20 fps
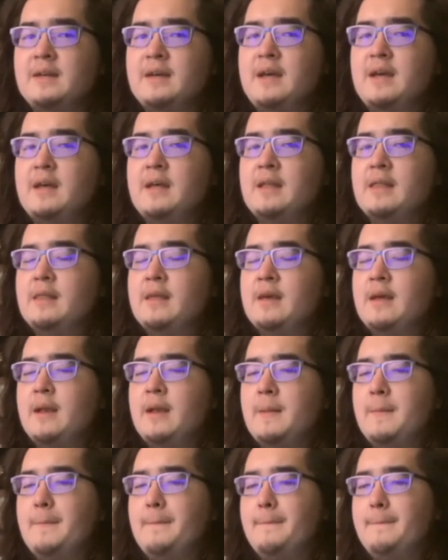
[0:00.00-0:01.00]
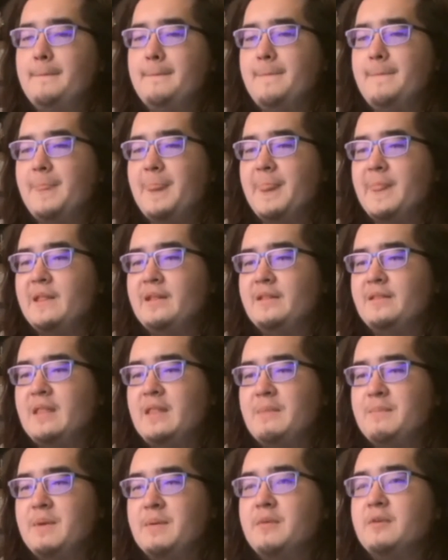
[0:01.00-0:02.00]
And then,
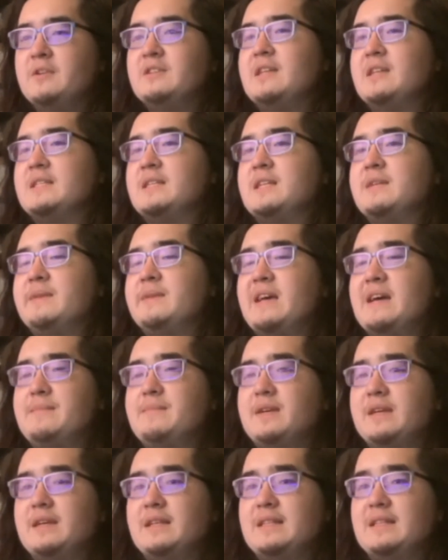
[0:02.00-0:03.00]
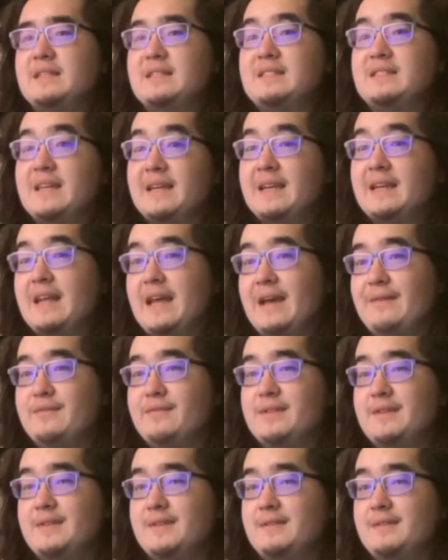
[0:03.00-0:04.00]
but most of that's going to be happening in the second half of
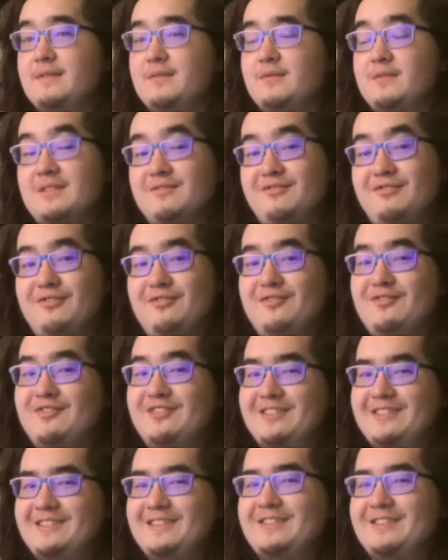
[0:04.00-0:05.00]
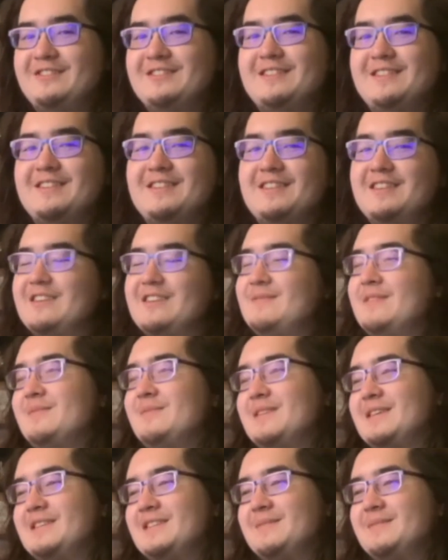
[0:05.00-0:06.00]
the season, which is really interesting to think about,
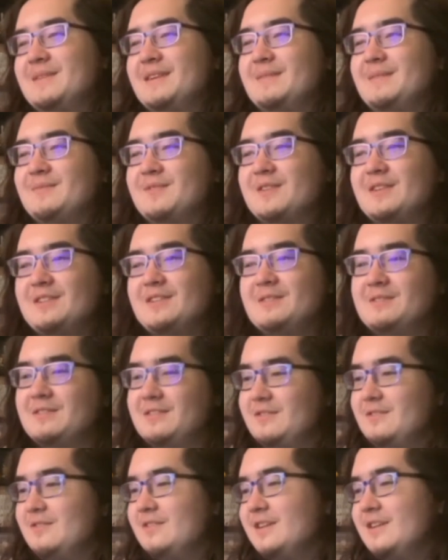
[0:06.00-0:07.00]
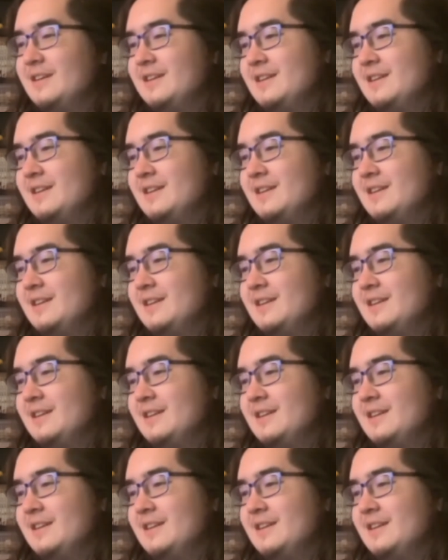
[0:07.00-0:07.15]
because I'm getting pretty close to,